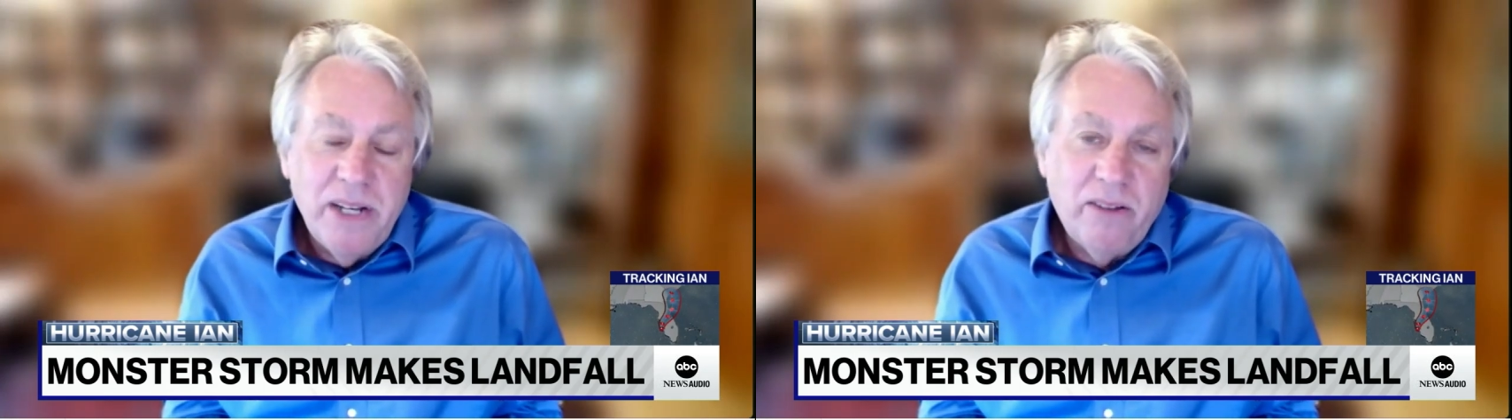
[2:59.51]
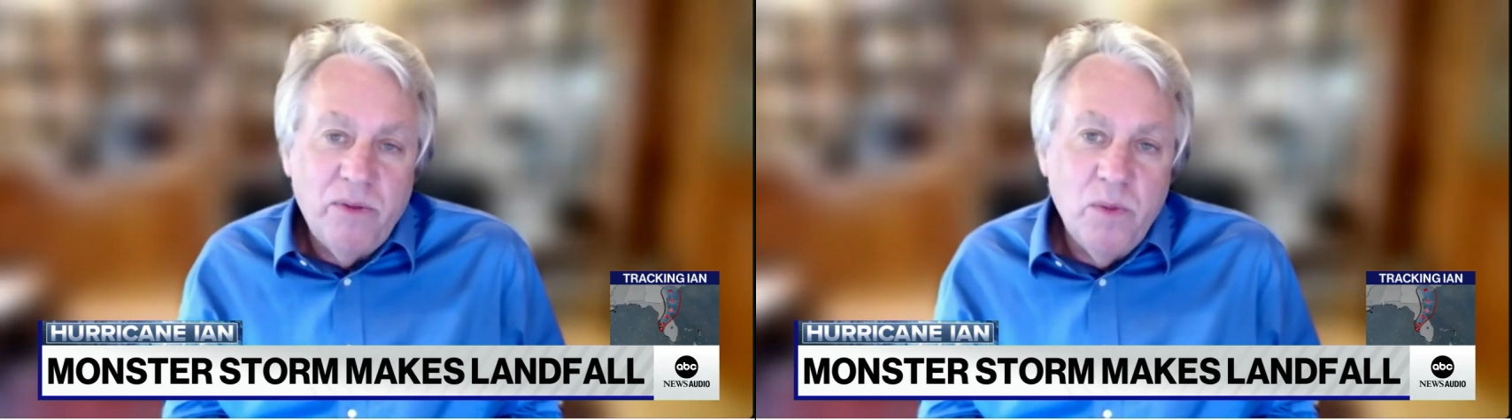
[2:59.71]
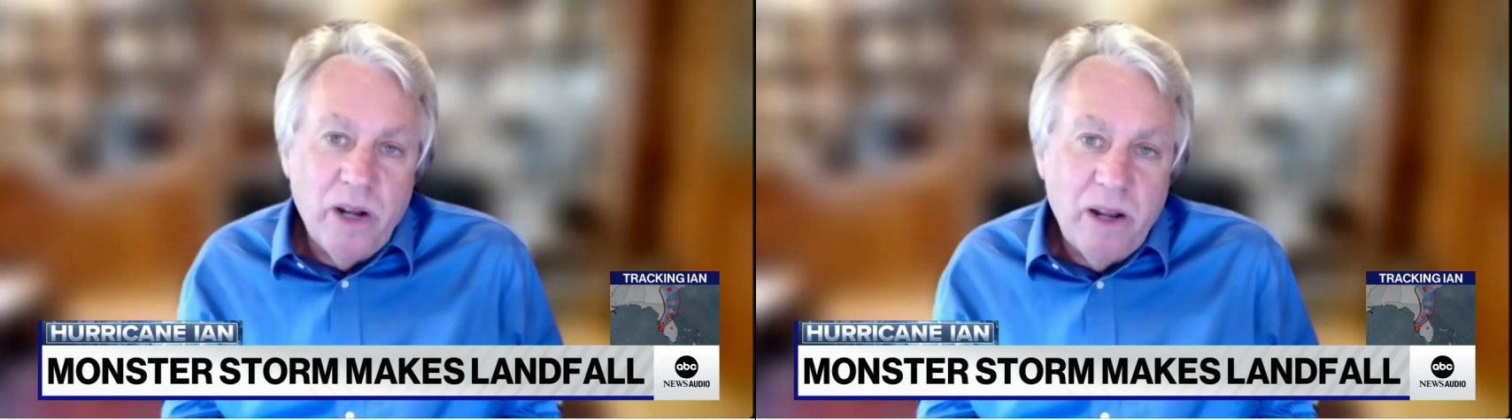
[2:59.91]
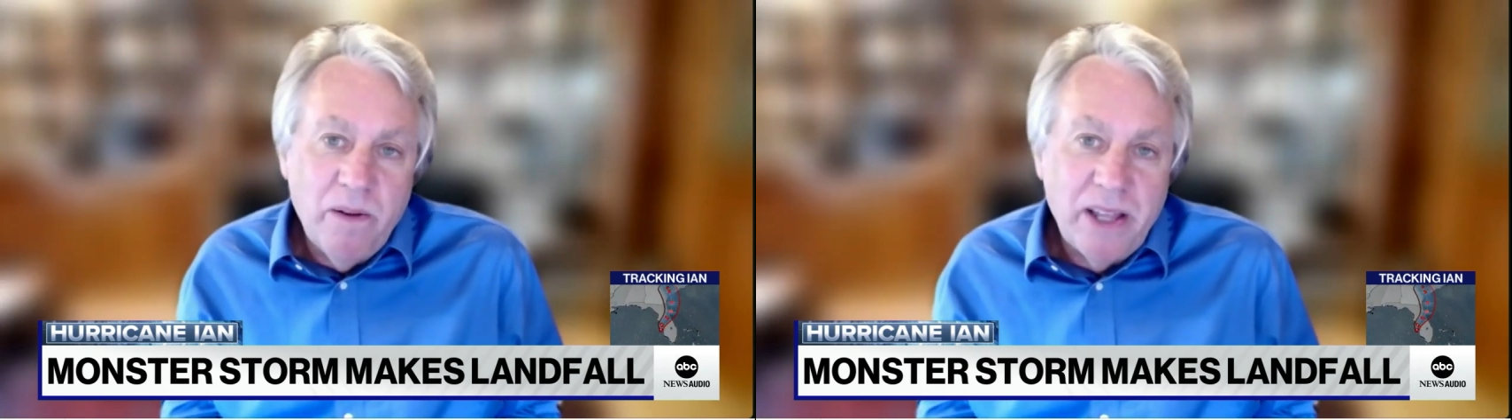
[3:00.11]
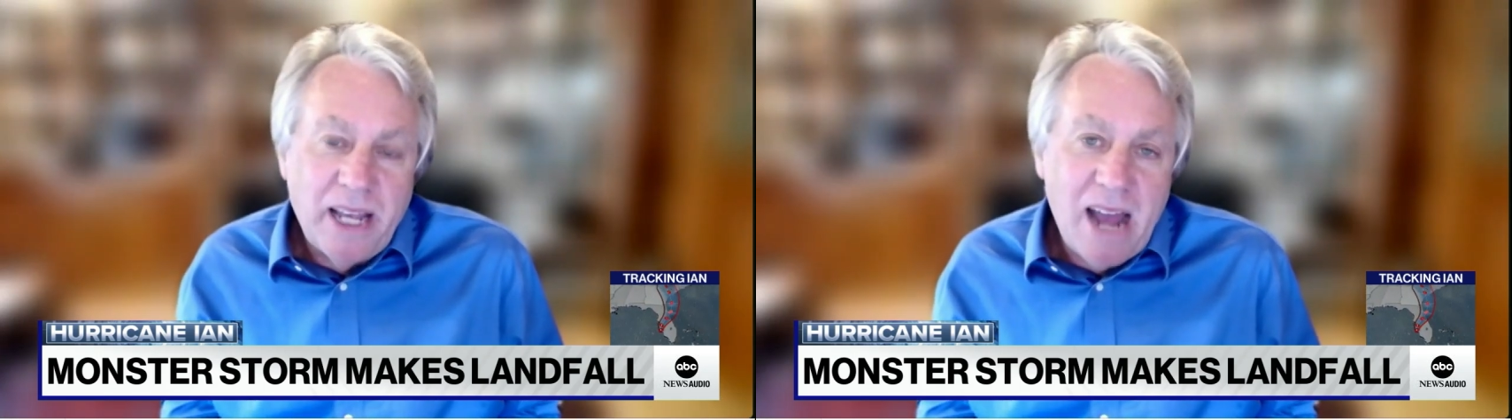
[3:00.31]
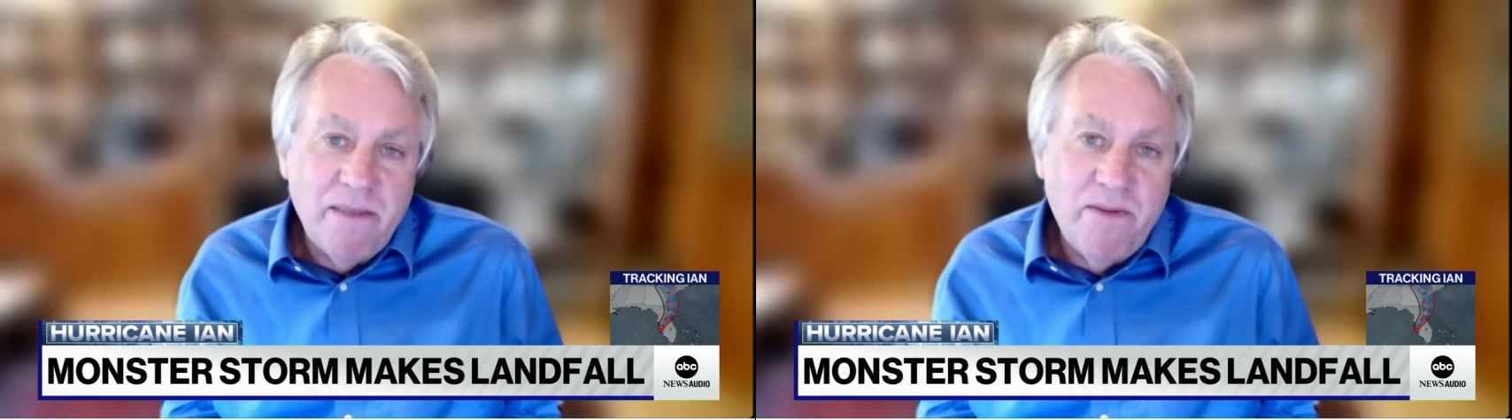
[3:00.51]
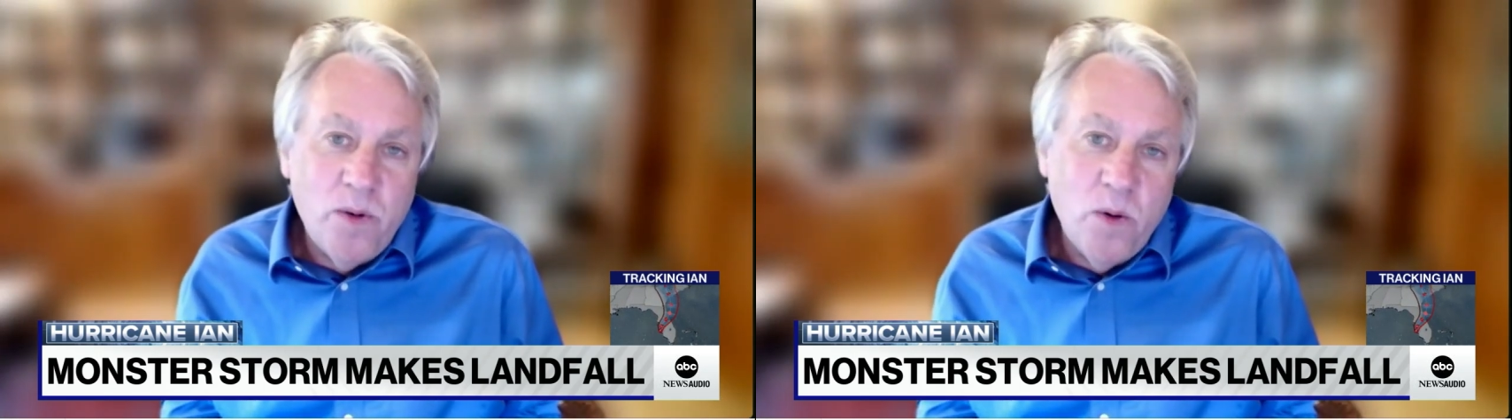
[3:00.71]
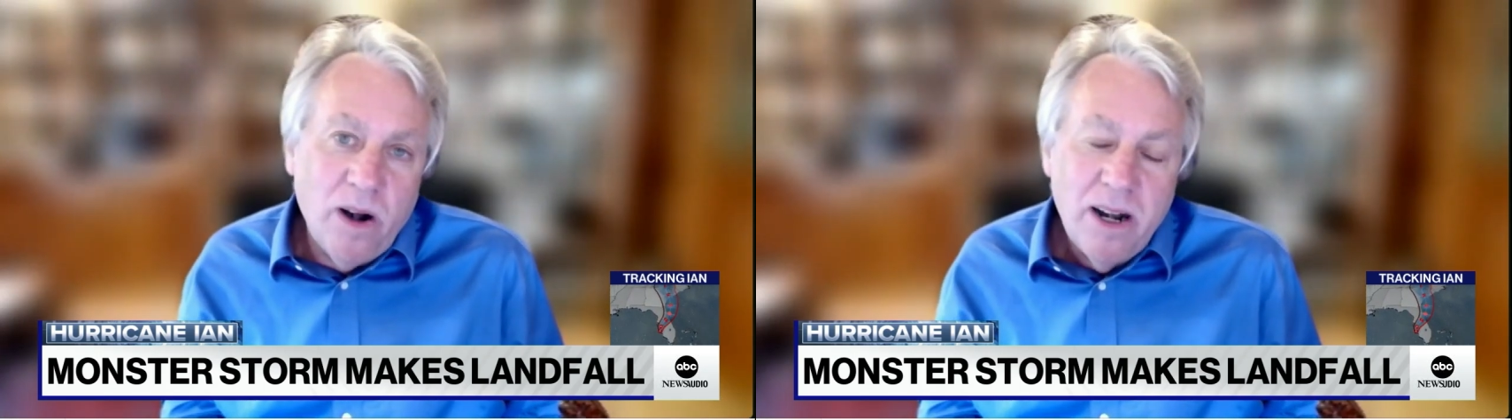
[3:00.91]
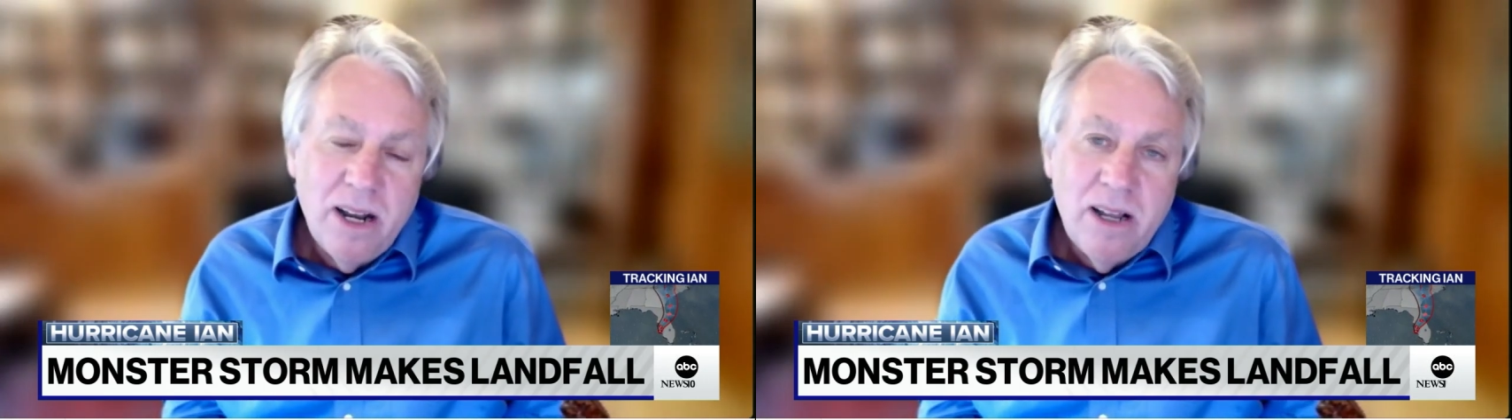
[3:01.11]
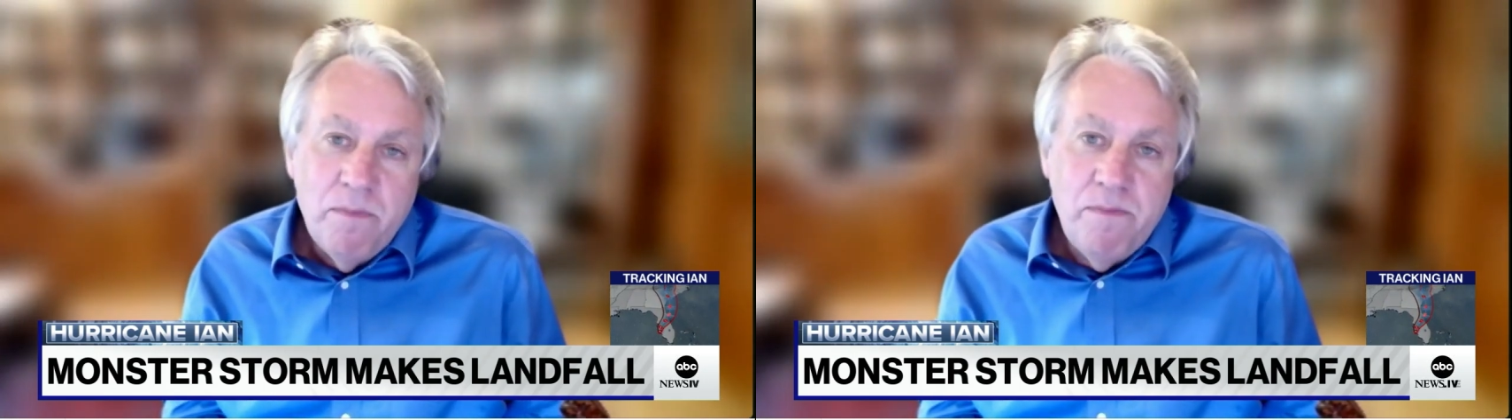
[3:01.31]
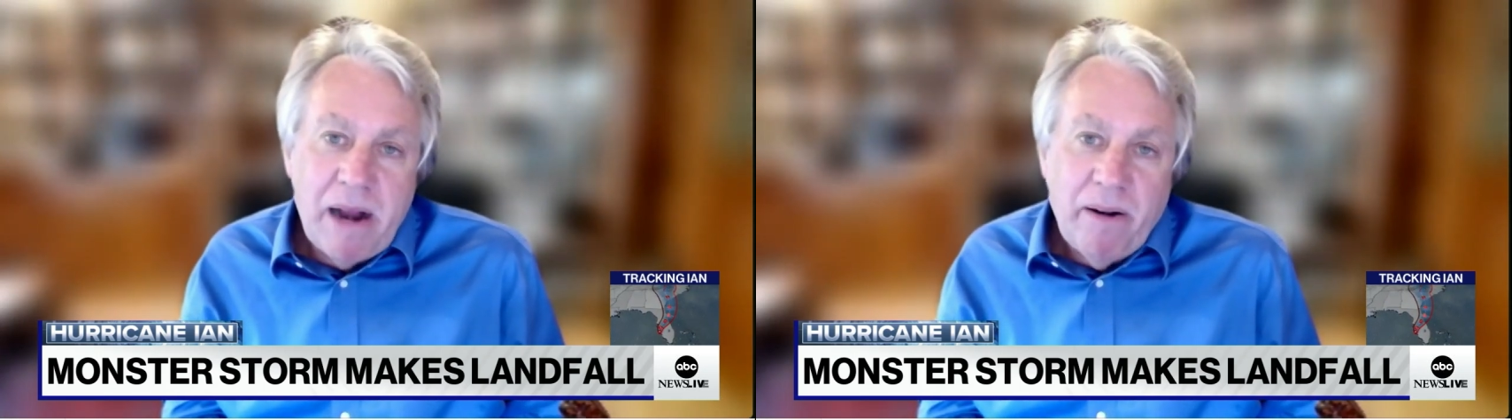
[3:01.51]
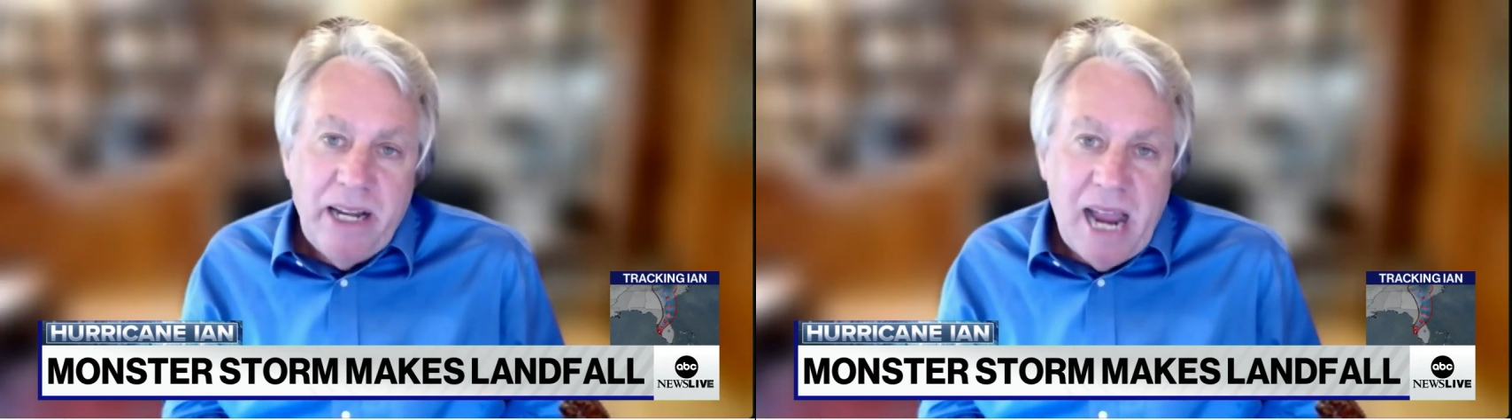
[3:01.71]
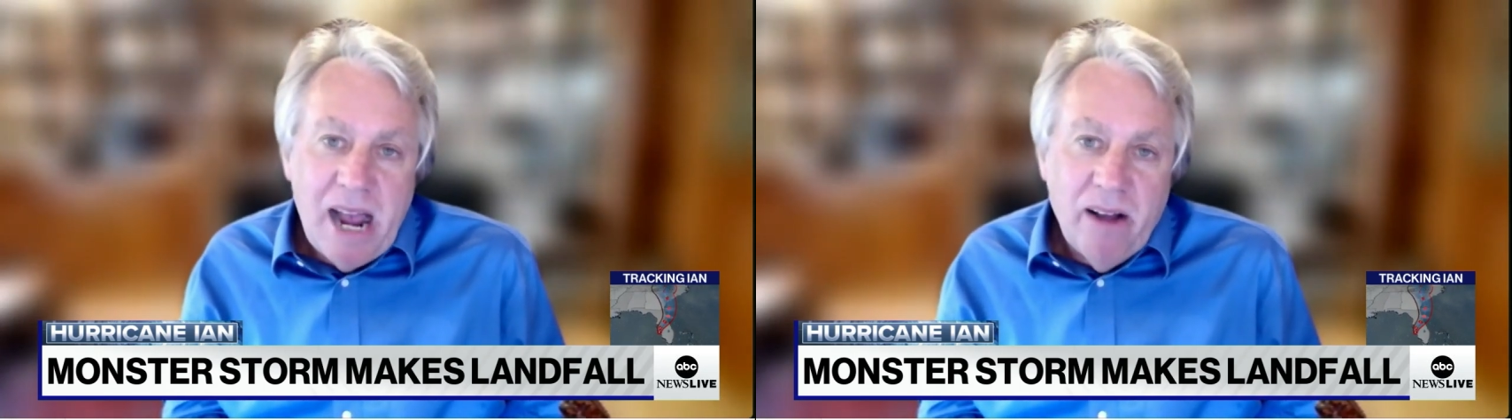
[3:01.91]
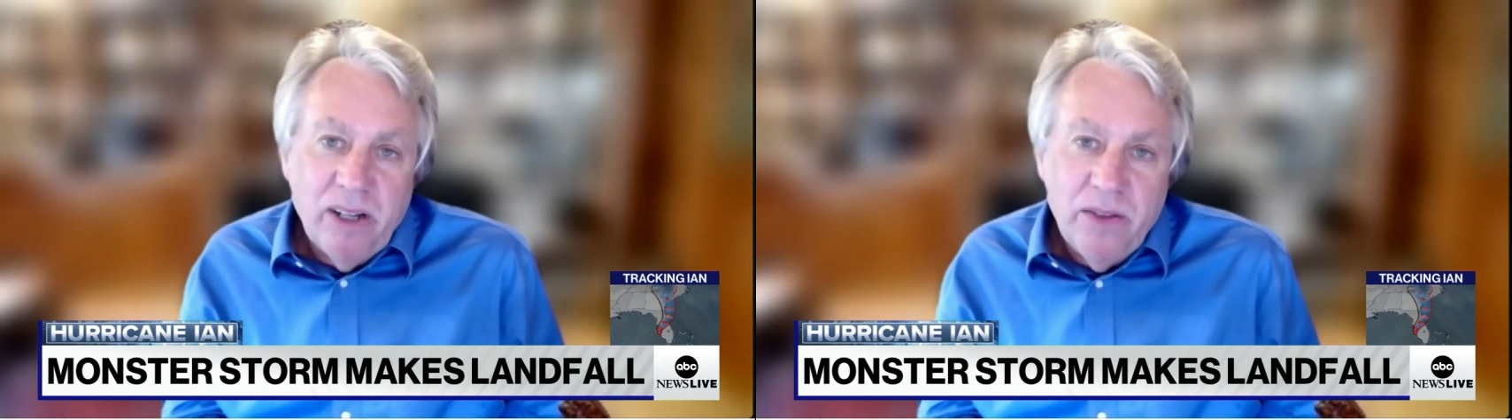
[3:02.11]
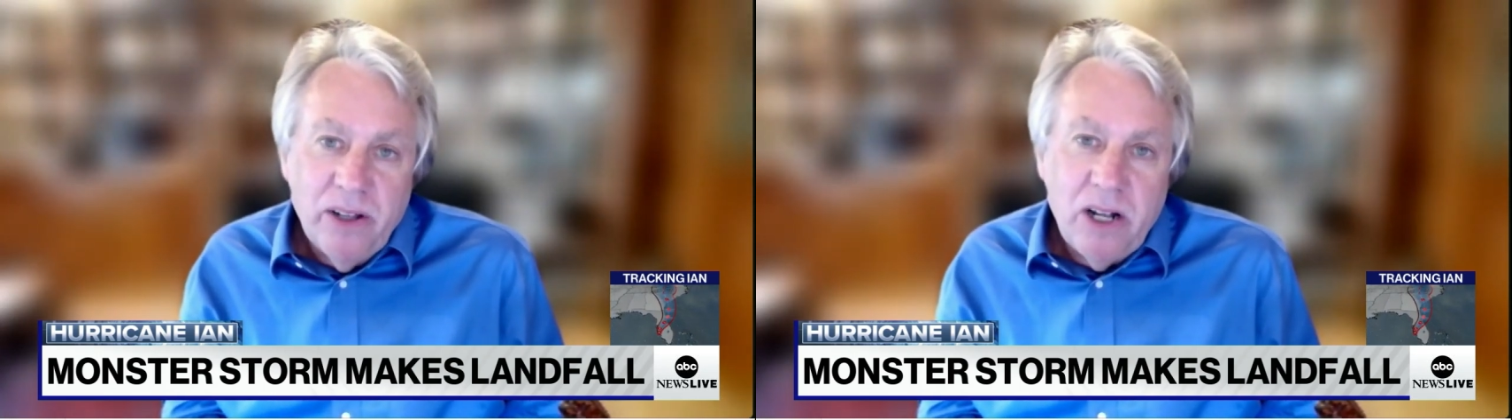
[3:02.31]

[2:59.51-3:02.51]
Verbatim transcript: the next morning with a Cat 4 bearing down on the